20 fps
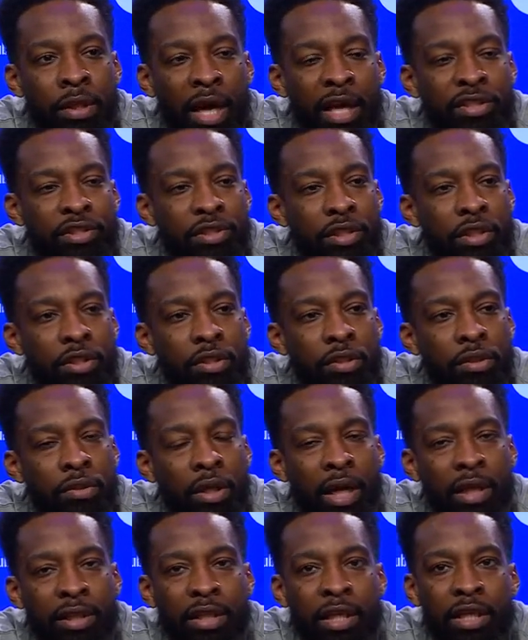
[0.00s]
I
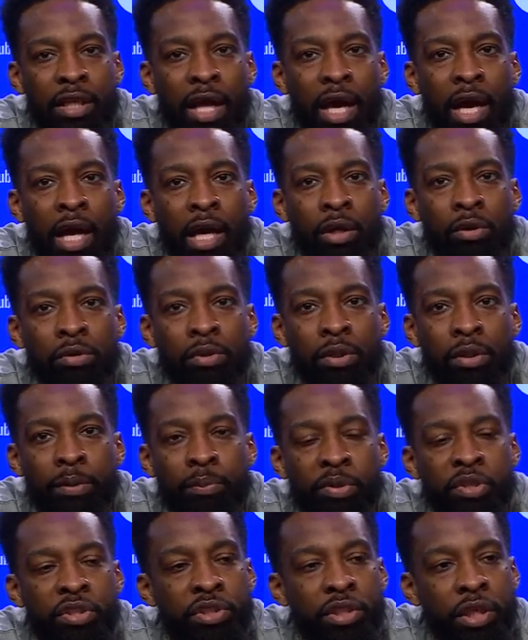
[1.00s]
still I think now the
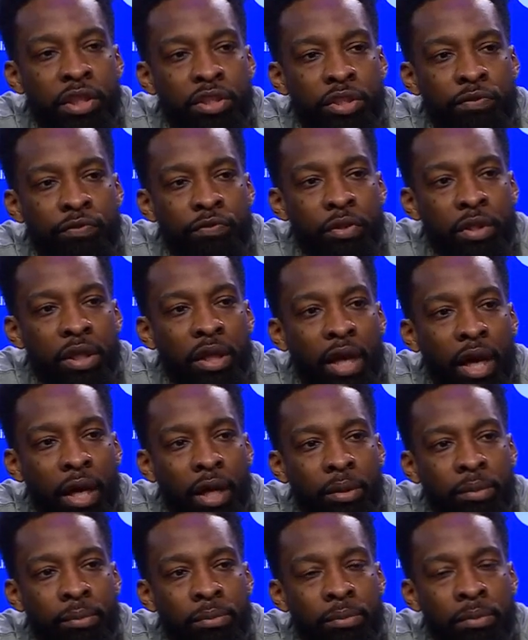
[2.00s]
appreciation for the
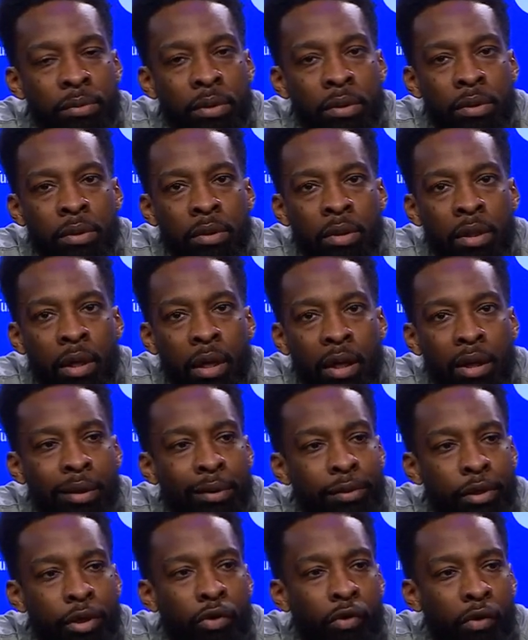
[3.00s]
game, uh, the